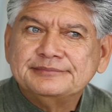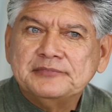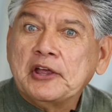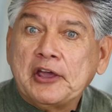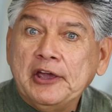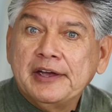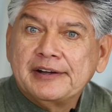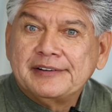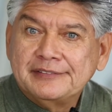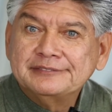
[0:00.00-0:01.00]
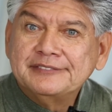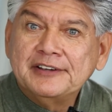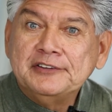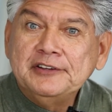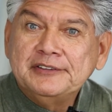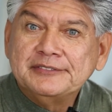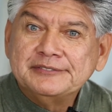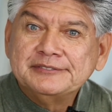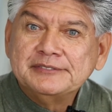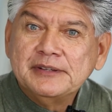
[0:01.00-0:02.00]
the care I need,
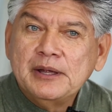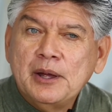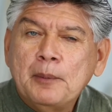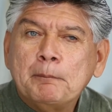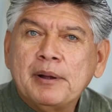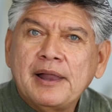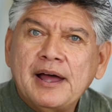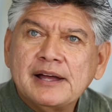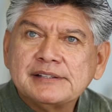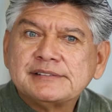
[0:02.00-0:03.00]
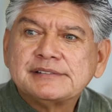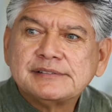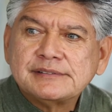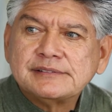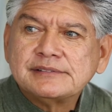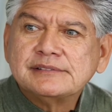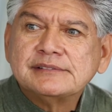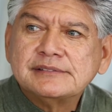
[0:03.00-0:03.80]
plus